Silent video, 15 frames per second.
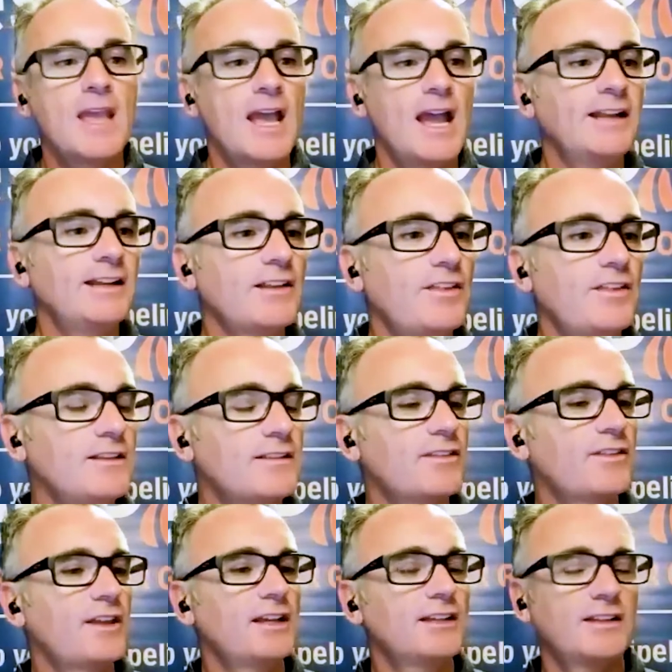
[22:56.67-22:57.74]
And I think the
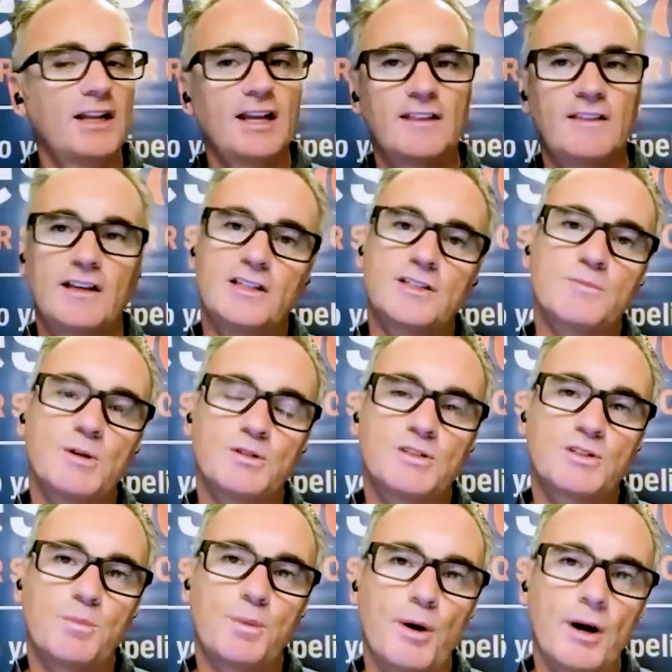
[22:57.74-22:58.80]
thing that I think is most
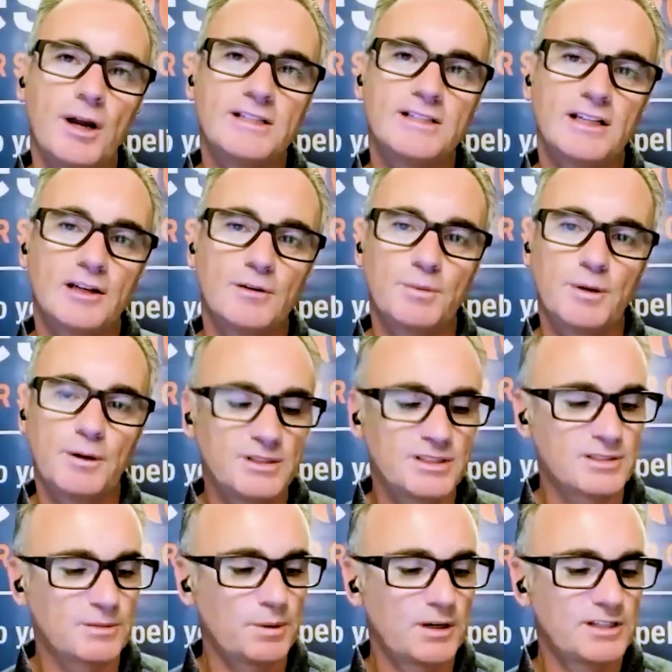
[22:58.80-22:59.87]
surprising and probably
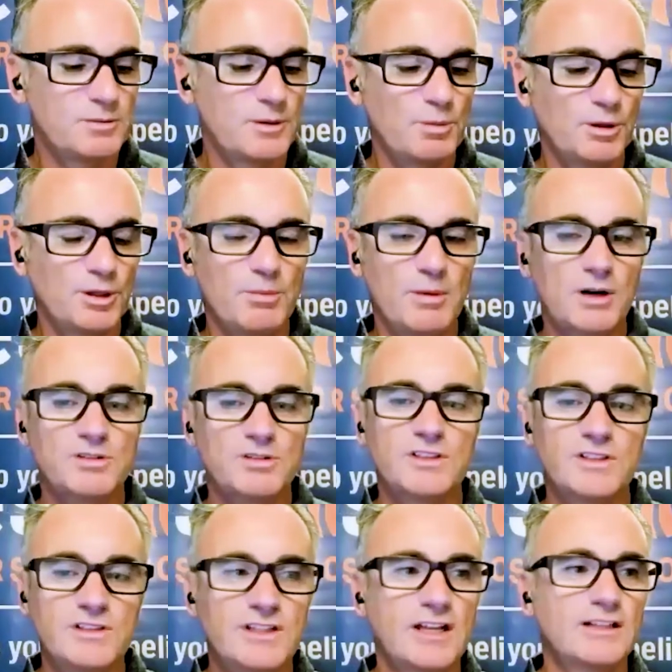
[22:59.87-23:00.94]
surprised people the most
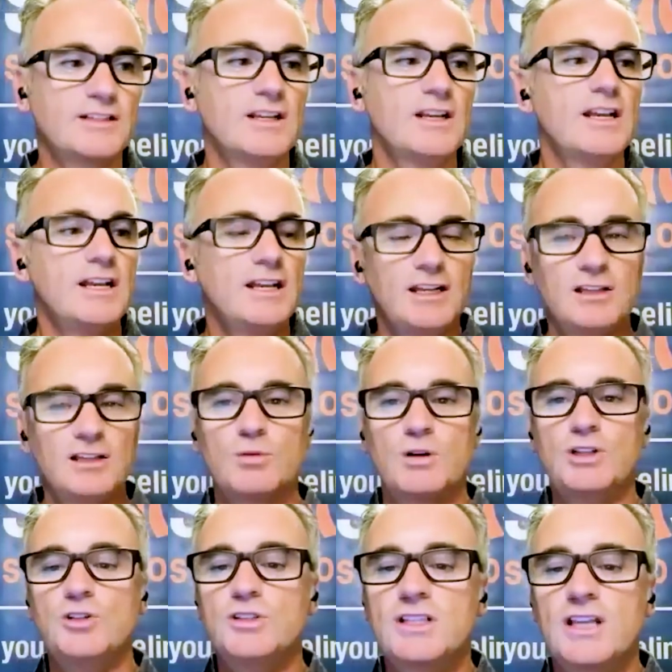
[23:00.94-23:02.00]
is that is when
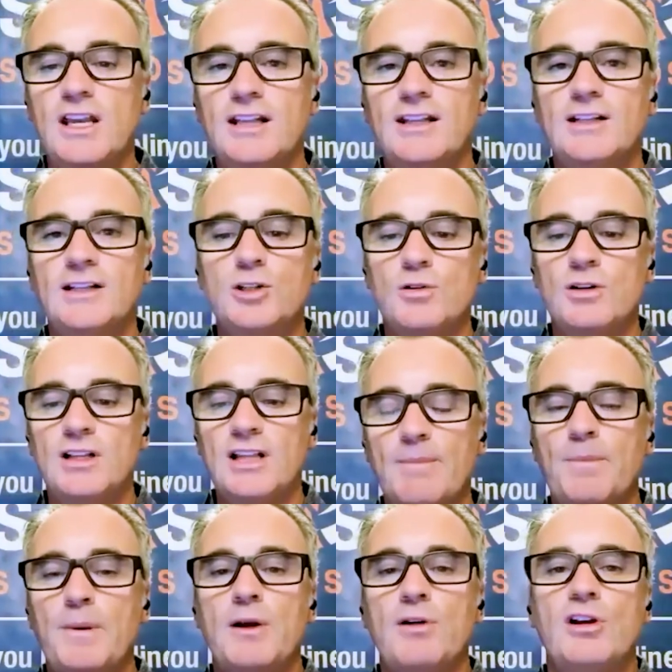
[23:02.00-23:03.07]
you say that during
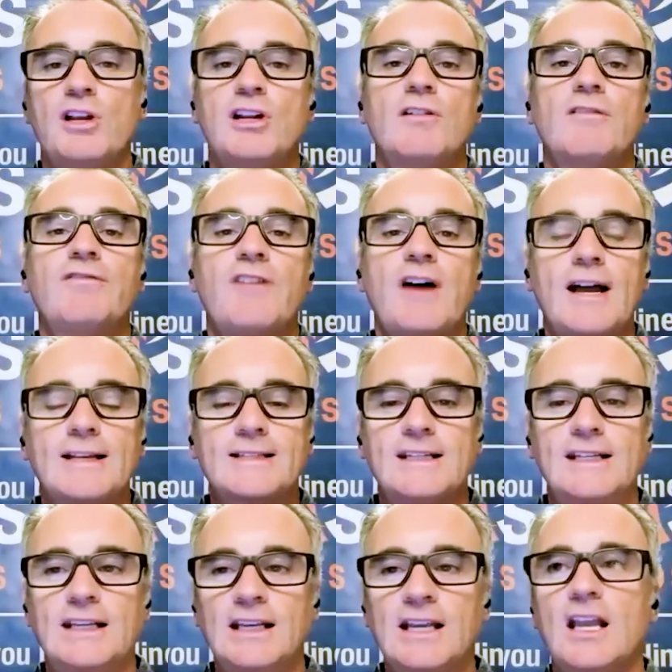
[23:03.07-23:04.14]
period of
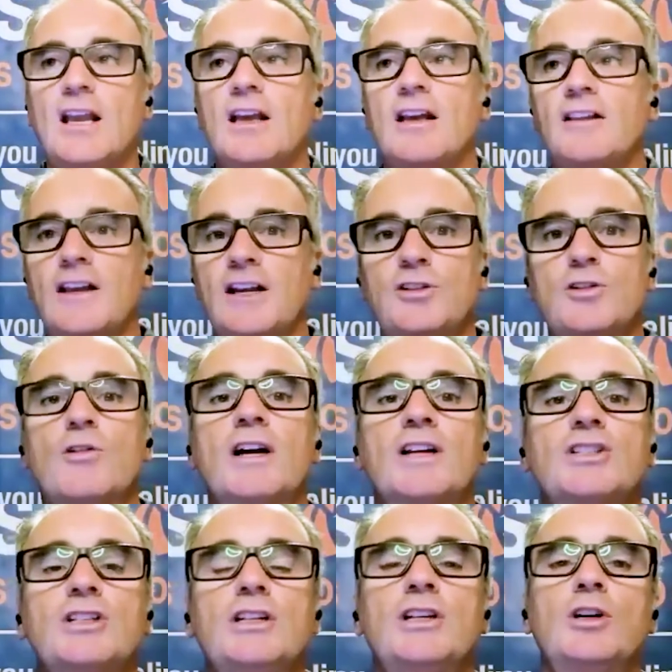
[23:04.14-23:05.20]
fasting that you're
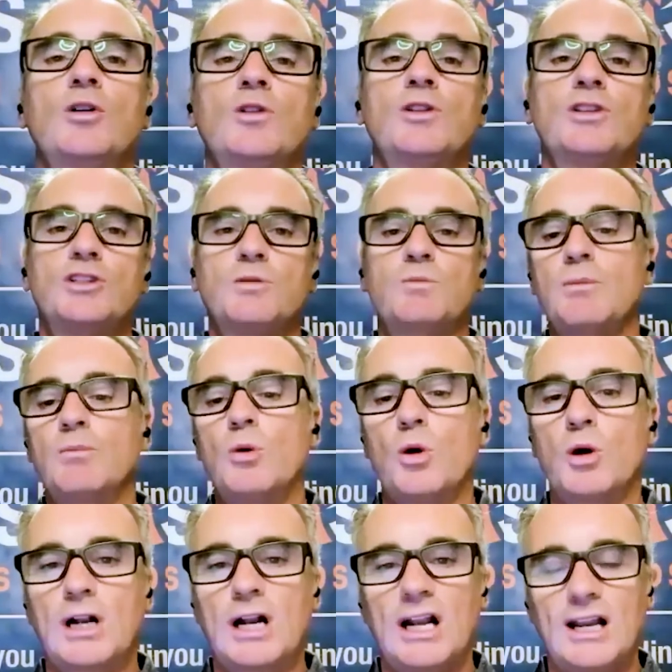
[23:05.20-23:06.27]
actually going to be
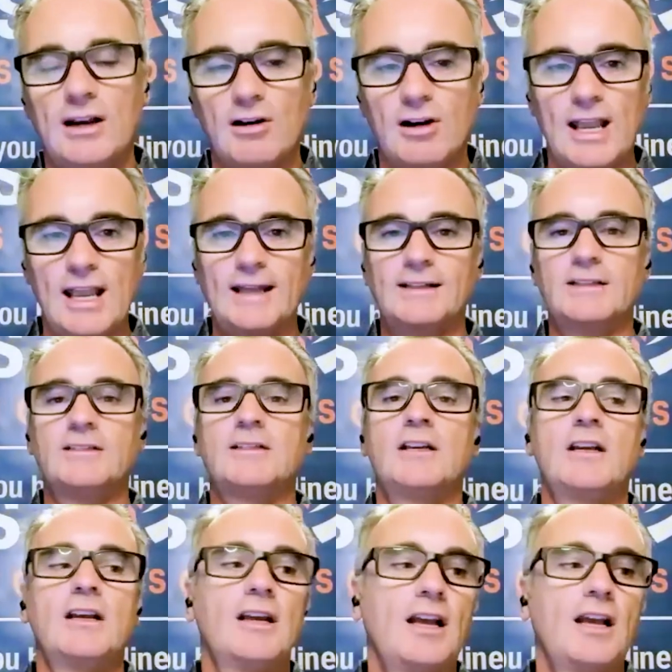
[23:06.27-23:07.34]
more clear-headed
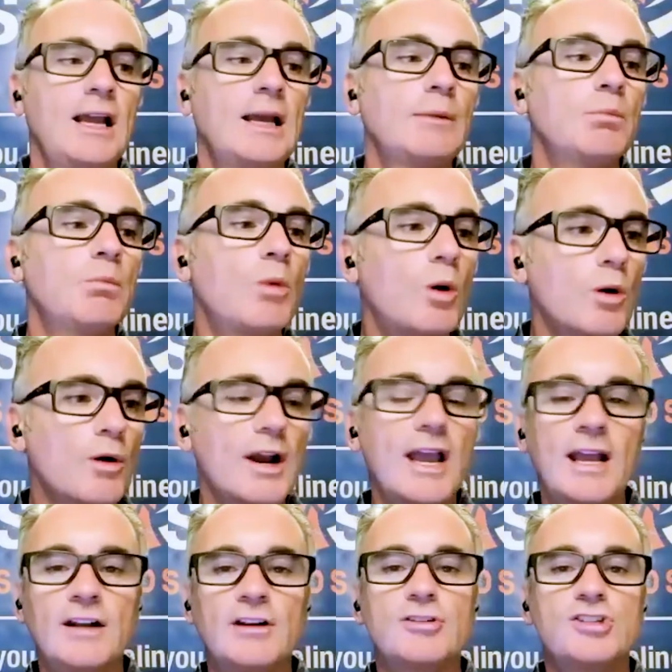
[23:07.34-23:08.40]
and more
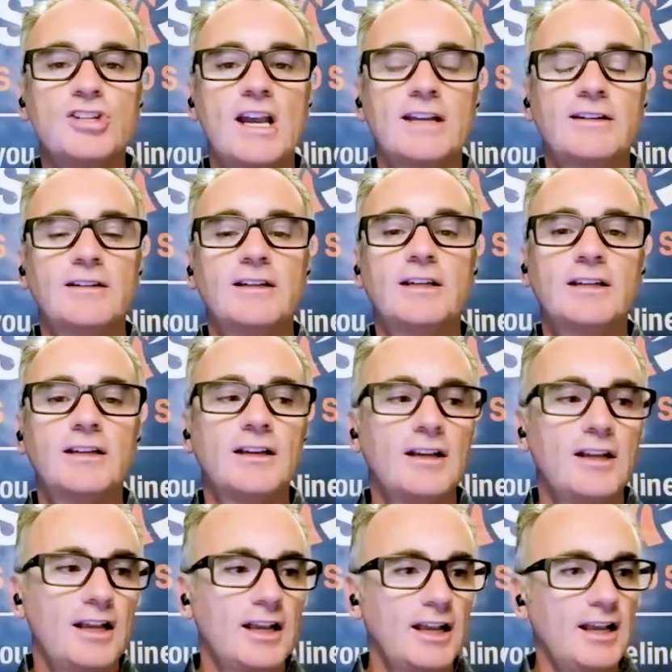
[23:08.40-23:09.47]
energetic
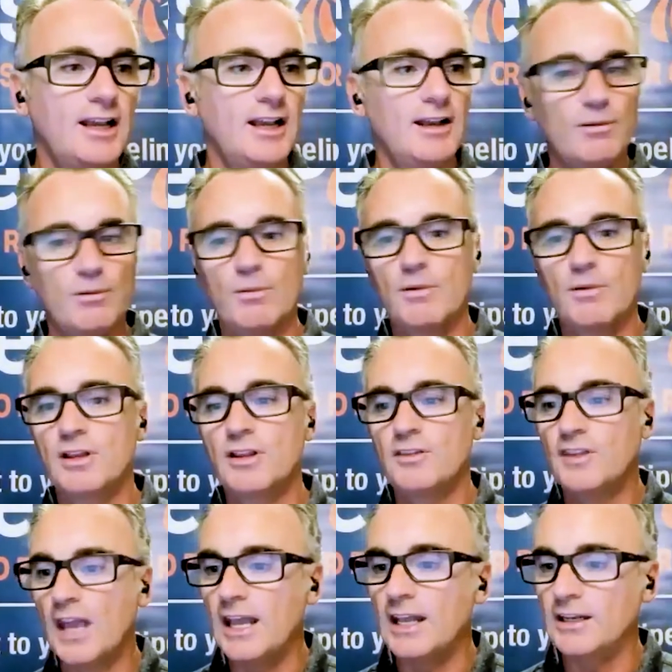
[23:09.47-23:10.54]
Um,
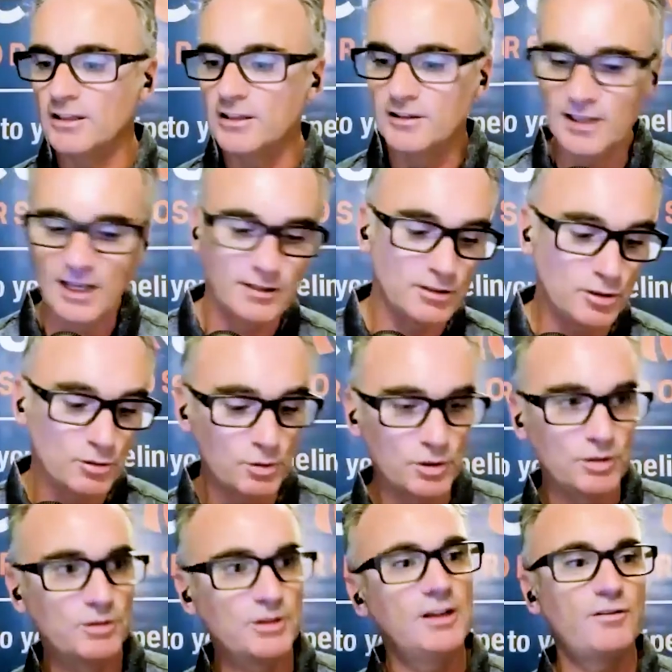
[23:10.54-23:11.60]
than than you
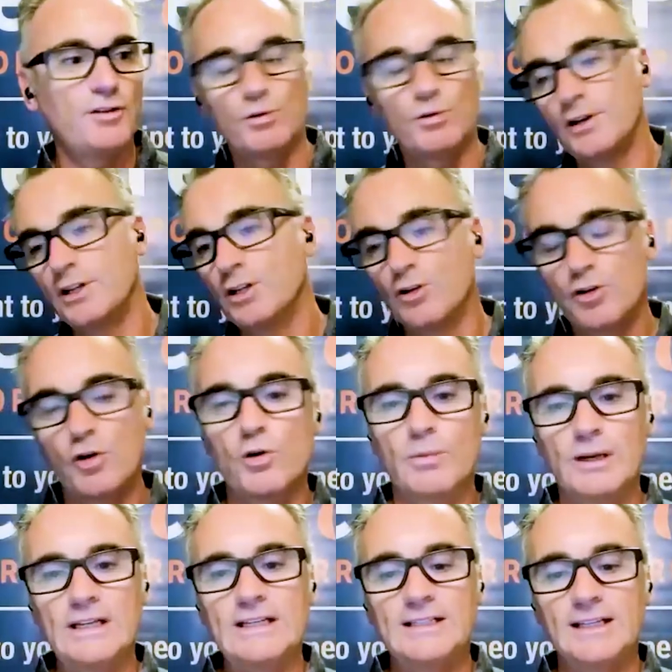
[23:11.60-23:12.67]
would if you were in your
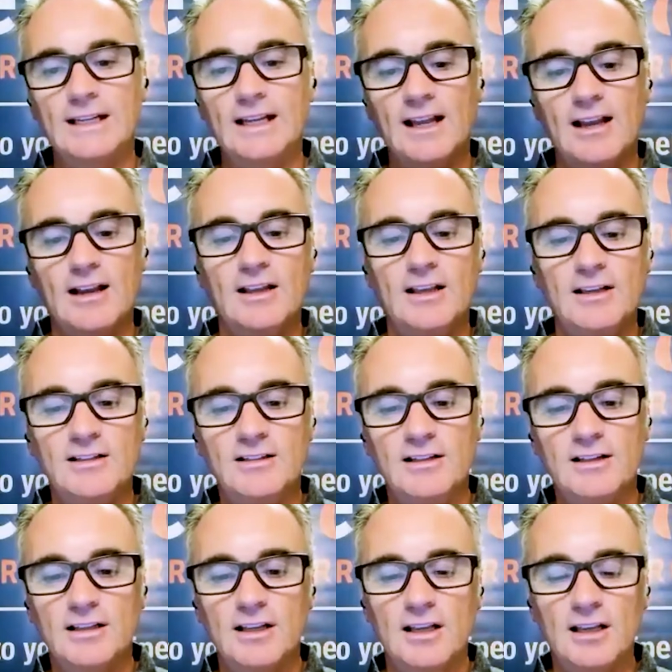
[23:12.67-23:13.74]
normal eating ha-
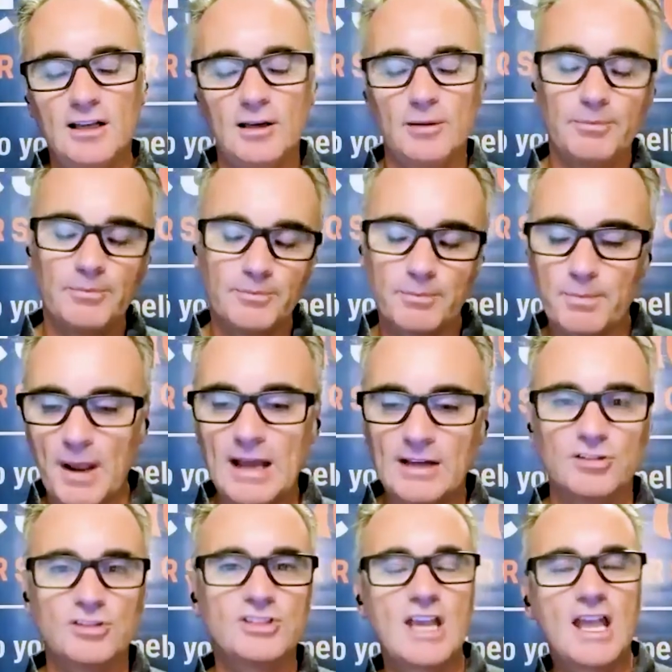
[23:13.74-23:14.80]
eating um,
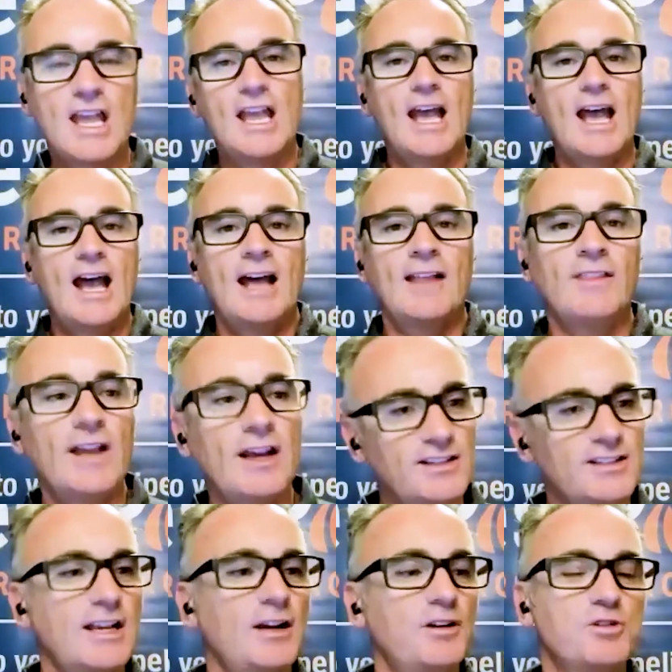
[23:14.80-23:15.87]
patterns, and that is
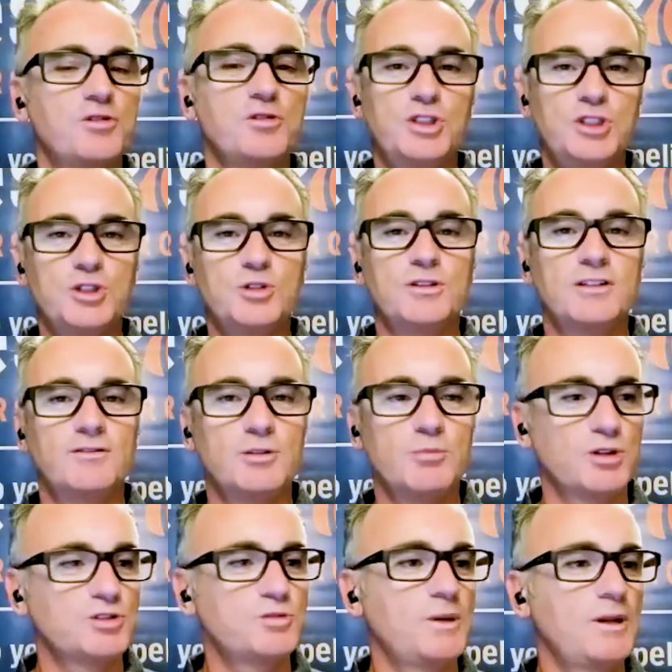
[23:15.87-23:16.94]
counterintuitive to
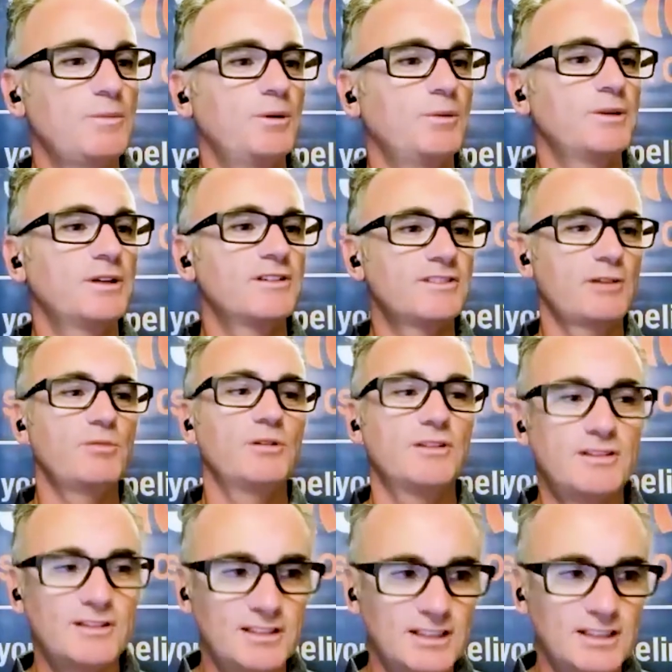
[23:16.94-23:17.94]
most people because they would yes.